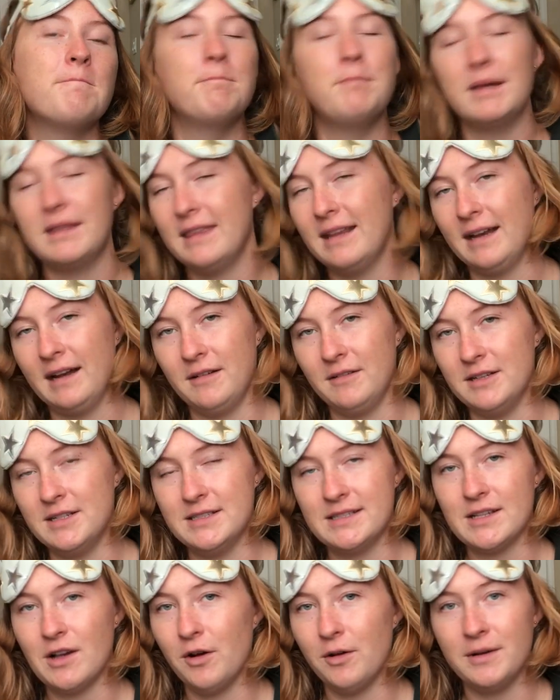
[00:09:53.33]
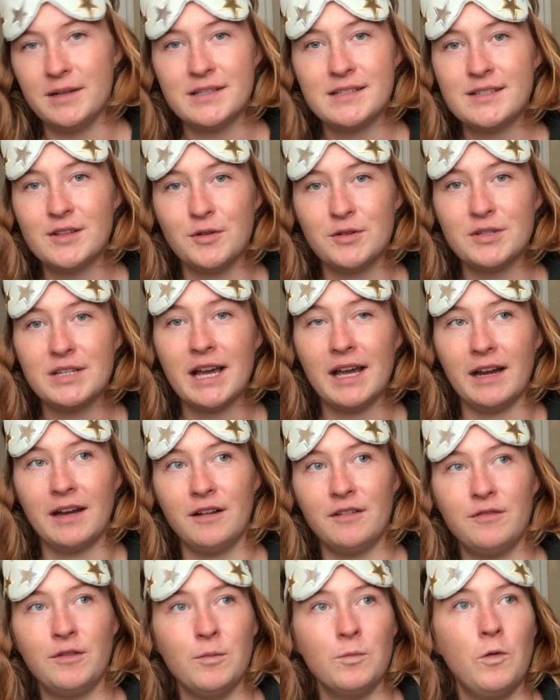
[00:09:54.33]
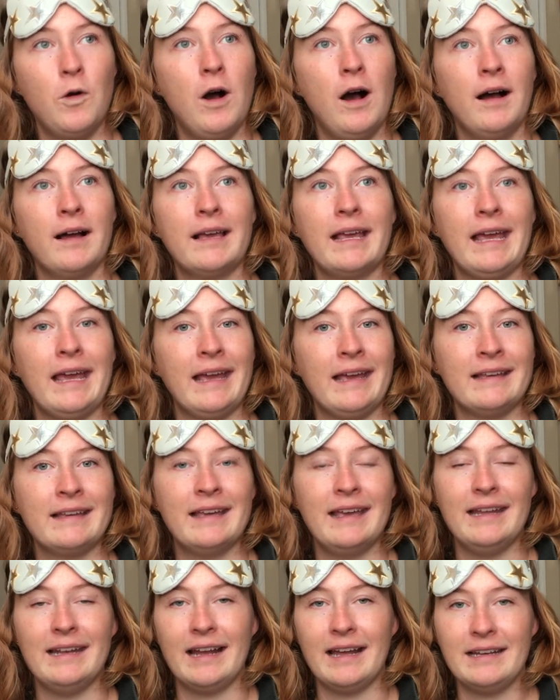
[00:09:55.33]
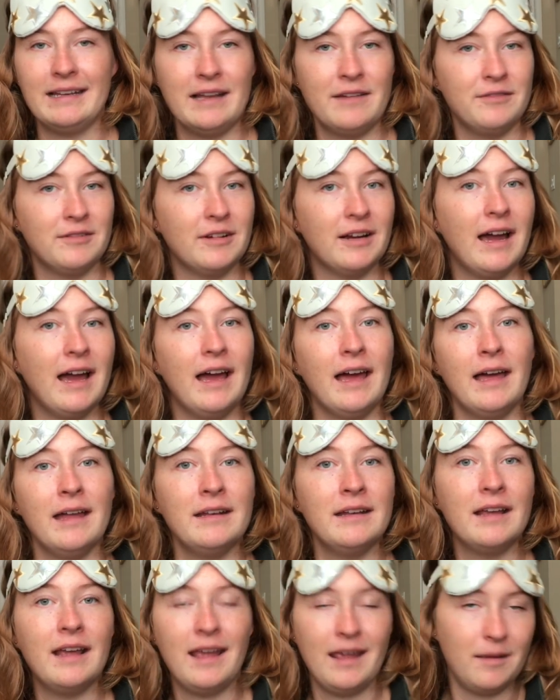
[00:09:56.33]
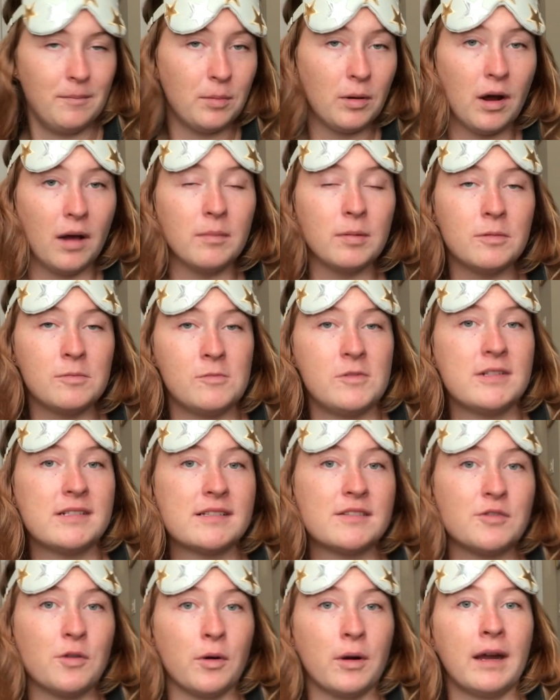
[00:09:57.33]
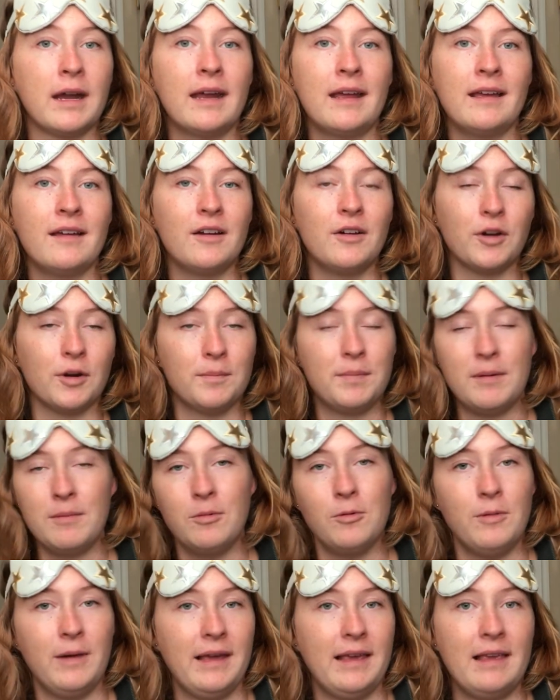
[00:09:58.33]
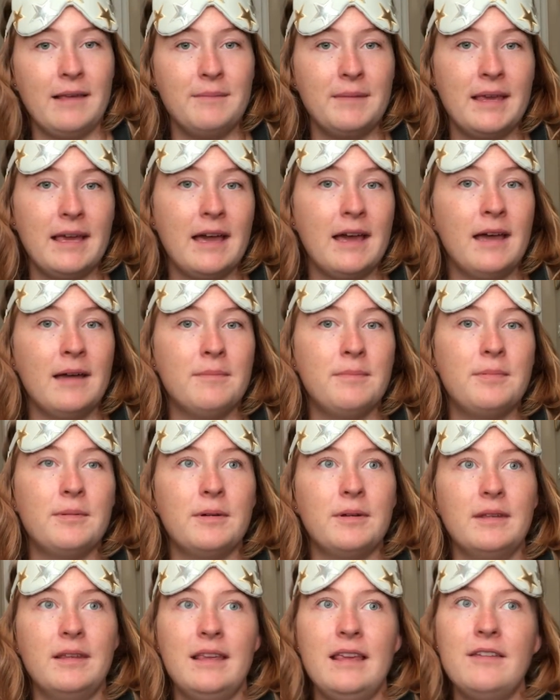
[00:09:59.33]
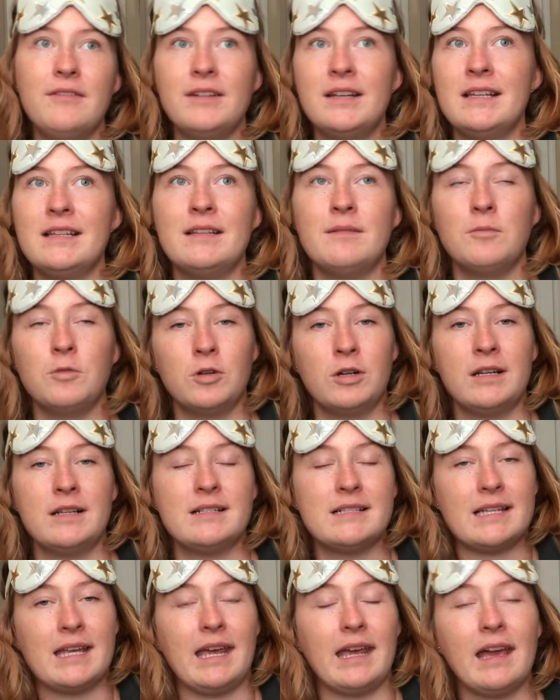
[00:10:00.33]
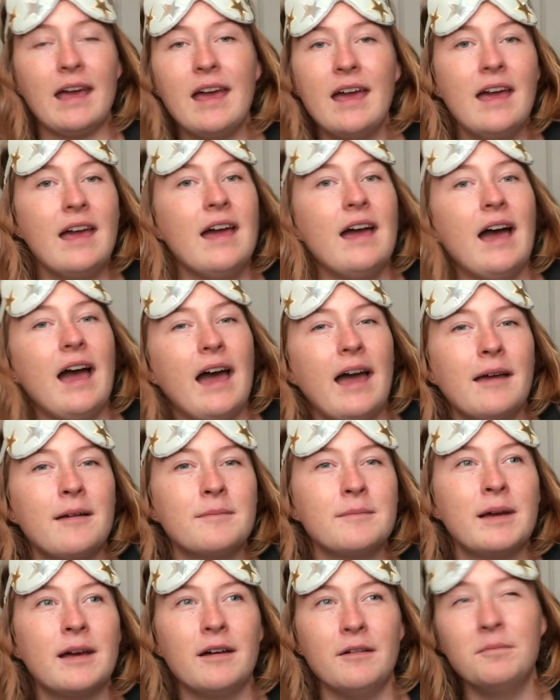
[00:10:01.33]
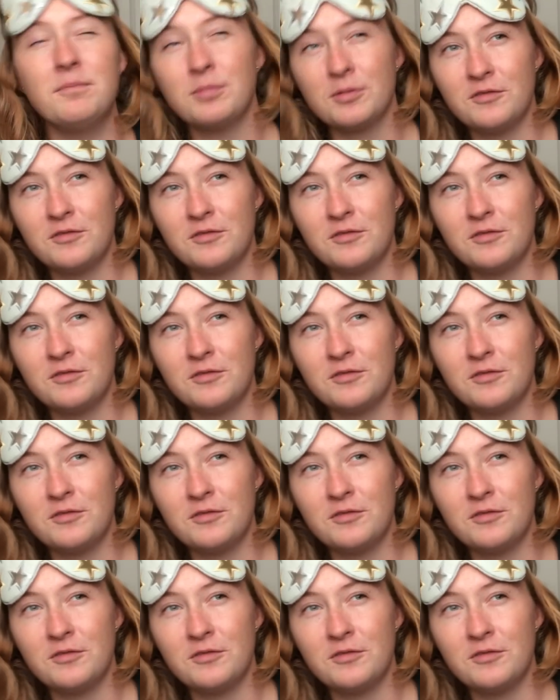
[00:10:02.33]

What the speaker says: but then I was always so tired from walking, and I never had a problem with snoring or people waking me up. Even in the mornings, like, I'm a